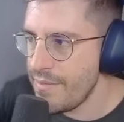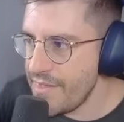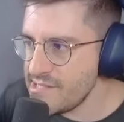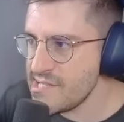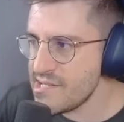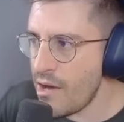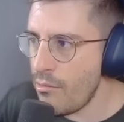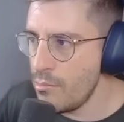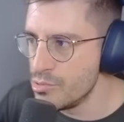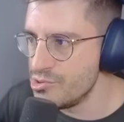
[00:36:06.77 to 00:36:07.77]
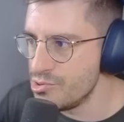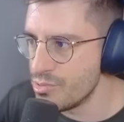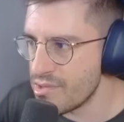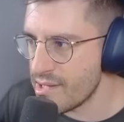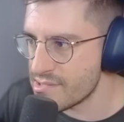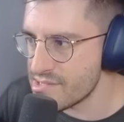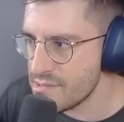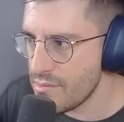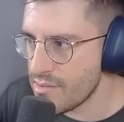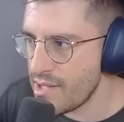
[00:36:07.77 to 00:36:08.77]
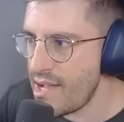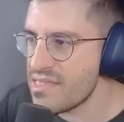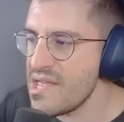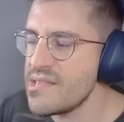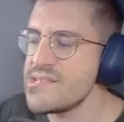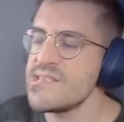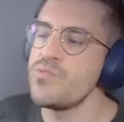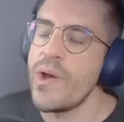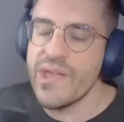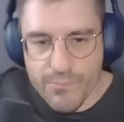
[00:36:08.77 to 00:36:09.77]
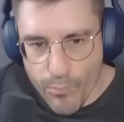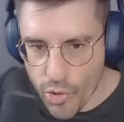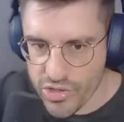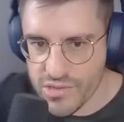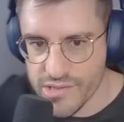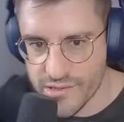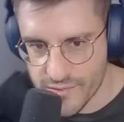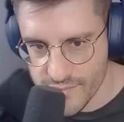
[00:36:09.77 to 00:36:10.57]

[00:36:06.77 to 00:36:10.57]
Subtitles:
This is how I would do things, okay? I think this is way more clear.